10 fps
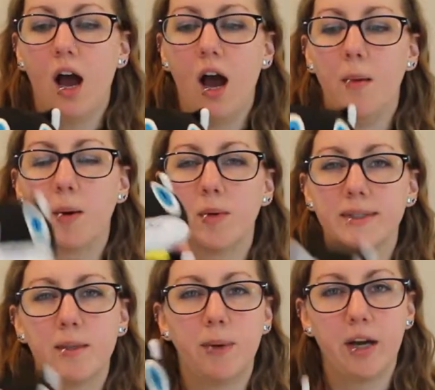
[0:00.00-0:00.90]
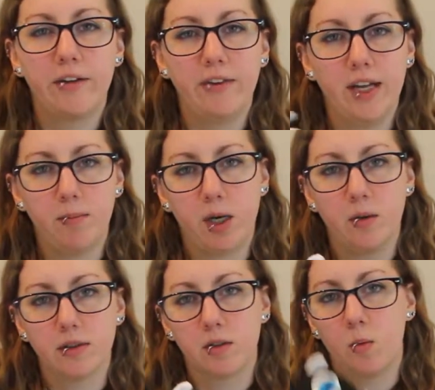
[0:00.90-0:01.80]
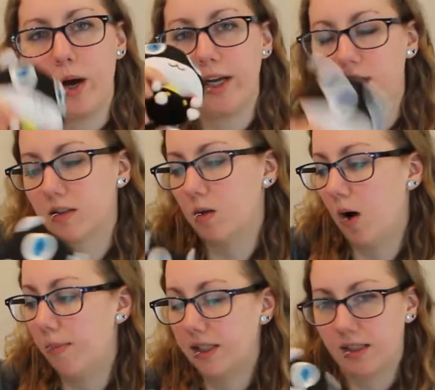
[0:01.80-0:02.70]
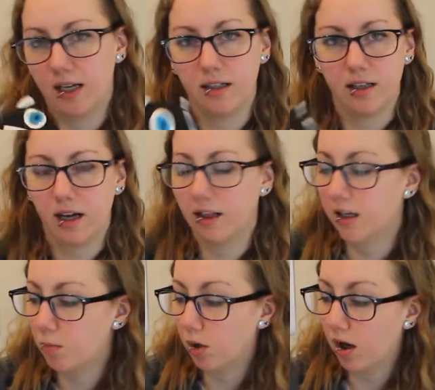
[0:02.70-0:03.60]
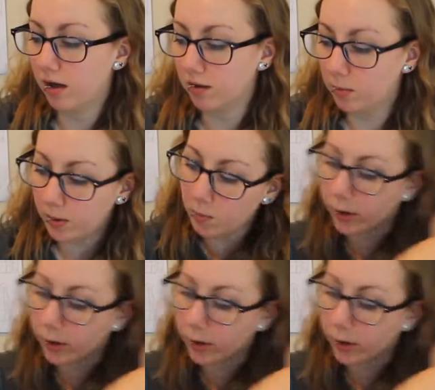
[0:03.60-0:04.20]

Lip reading: I wasn't a Barry fan. Barry was a little whiny, so I'm excited that I like Morgana a little bit